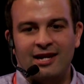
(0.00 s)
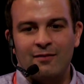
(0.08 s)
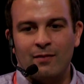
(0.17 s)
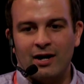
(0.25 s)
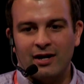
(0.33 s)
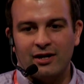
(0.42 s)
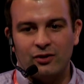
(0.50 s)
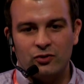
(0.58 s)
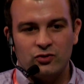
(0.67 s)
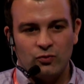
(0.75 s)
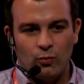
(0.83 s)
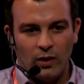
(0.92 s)
market you
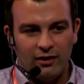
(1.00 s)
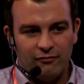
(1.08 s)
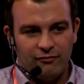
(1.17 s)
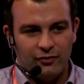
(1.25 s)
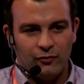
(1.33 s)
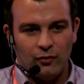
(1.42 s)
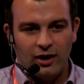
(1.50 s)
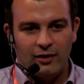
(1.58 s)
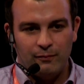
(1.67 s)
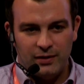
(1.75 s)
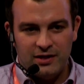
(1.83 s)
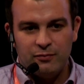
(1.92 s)
should wait for the right
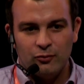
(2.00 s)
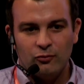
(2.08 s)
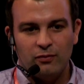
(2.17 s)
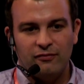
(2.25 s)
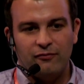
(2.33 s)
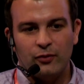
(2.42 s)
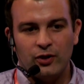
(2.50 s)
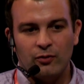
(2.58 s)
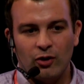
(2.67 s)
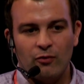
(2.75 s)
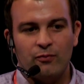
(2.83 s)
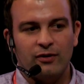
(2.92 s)
people before you
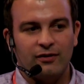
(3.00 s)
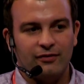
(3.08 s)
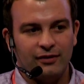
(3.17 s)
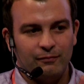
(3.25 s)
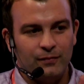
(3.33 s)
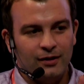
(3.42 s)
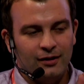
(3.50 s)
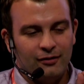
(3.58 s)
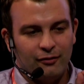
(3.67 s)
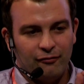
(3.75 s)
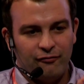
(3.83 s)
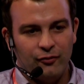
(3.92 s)
open it. The
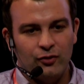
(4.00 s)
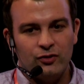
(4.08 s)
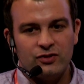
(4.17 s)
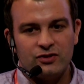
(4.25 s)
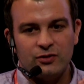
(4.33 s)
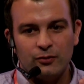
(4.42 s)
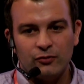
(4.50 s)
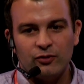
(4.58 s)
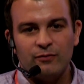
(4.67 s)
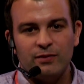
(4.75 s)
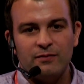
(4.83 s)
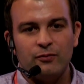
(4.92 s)
first 2 or 3
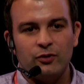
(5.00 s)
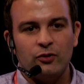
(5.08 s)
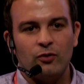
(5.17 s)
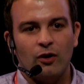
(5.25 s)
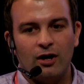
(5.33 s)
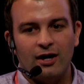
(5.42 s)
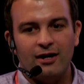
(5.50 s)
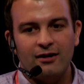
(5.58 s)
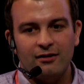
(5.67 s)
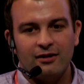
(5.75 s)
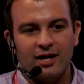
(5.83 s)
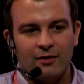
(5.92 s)
people you hire are
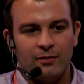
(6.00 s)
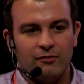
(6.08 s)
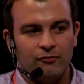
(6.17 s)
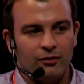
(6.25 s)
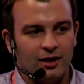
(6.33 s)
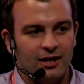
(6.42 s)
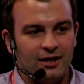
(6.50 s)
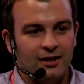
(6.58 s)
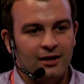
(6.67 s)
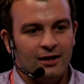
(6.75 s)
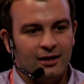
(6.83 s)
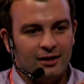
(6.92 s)
going to be really
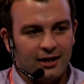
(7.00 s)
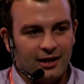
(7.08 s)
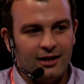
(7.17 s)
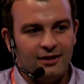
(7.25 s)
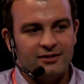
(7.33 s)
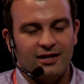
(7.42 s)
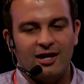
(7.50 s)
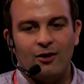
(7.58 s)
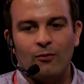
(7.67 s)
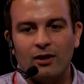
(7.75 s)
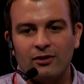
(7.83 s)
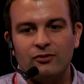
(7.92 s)
key to how
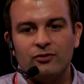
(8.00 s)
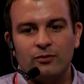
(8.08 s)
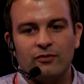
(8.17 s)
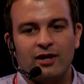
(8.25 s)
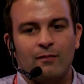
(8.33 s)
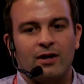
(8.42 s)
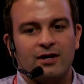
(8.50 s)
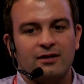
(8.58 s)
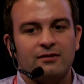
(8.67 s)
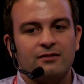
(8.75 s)
well you do in that market.